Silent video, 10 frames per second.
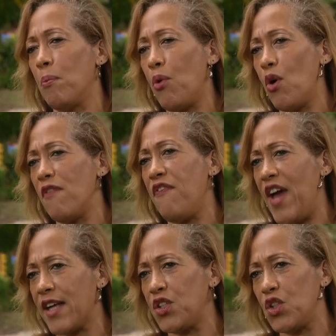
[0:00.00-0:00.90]
important
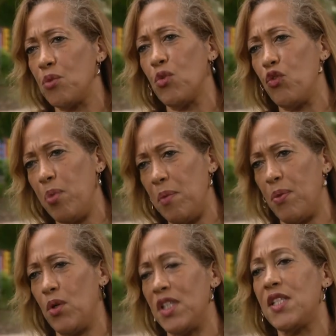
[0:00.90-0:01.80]
factor to move
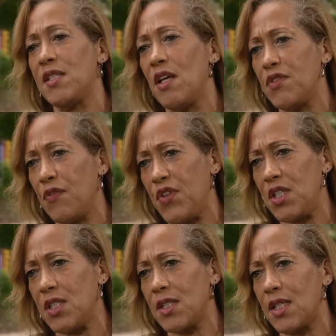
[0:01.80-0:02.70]
people into self
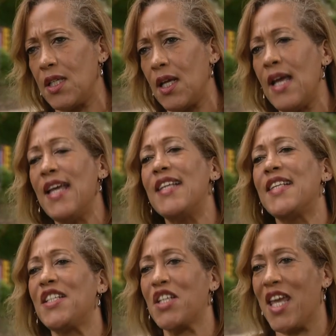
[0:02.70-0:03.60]
sufficiency
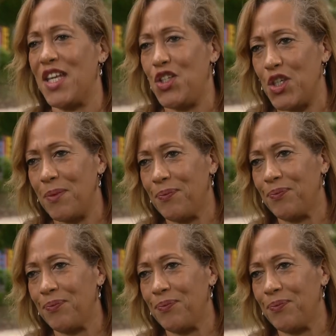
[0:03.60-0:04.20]
is education.